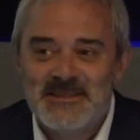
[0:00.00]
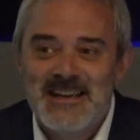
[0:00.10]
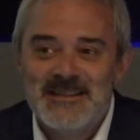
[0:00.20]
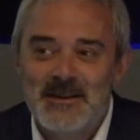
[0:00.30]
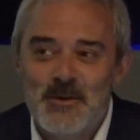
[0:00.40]
it
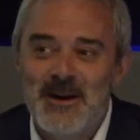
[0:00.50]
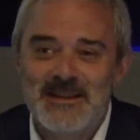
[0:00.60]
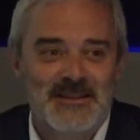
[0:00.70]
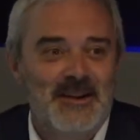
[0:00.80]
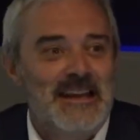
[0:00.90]
is a
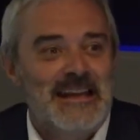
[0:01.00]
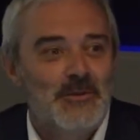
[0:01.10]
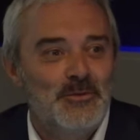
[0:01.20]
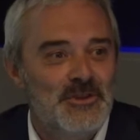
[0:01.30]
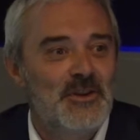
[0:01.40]
quasi-legal
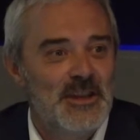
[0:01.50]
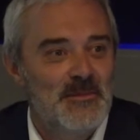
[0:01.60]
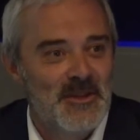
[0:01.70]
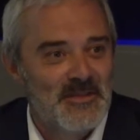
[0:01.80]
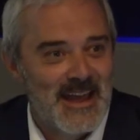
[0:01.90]

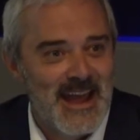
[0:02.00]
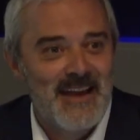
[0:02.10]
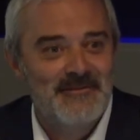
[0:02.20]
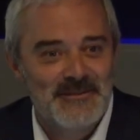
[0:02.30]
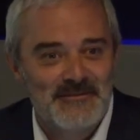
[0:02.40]
document, they
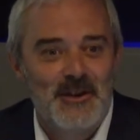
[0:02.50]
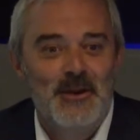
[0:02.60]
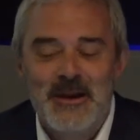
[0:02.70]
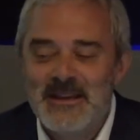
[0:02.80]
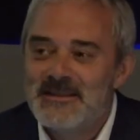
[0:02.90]
have to follow
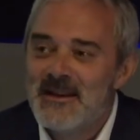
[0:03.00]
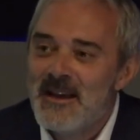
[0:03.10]
it.